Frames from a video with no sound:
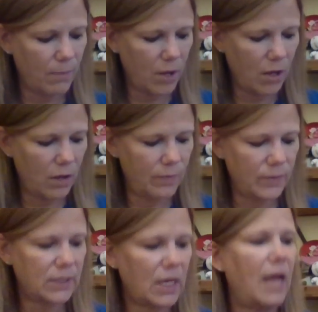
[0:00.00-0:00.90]

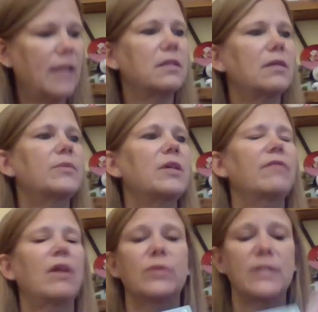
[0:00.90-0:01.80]
bulbs and some
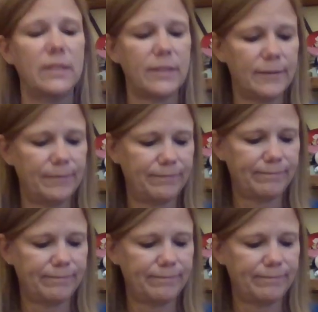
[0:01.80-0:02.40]
sunflower seeds.